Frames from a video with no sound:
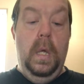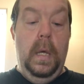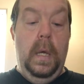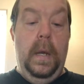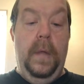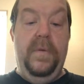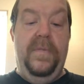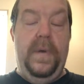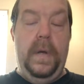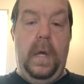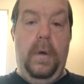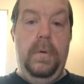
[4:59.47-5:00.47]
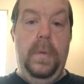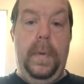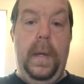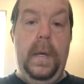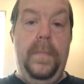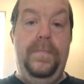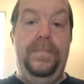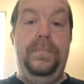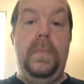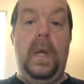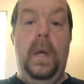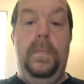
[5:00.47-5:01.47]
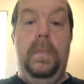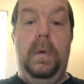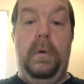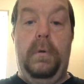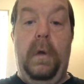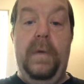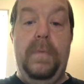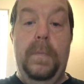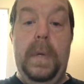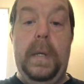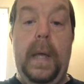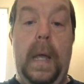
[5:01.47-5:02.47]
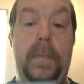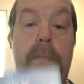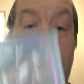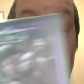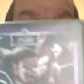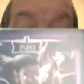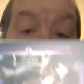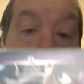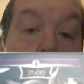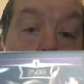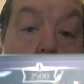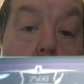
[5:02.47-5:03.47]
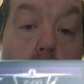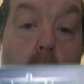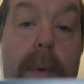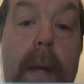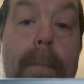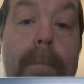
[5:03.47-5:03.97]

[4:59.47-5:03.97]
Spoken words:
another fun card to play. great for mid-game. Jacoby.